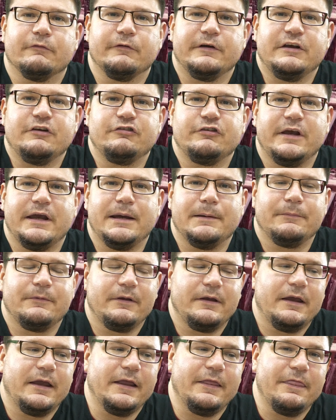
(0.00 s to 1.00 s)

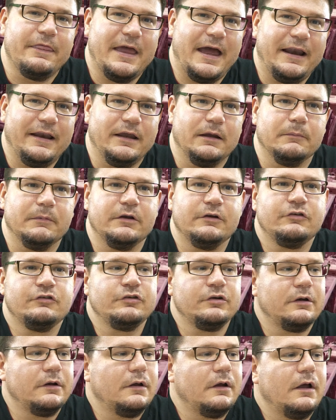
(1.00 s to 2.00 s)
reshaped in that
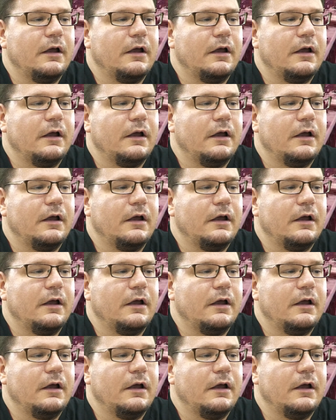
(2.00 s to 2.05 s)
image.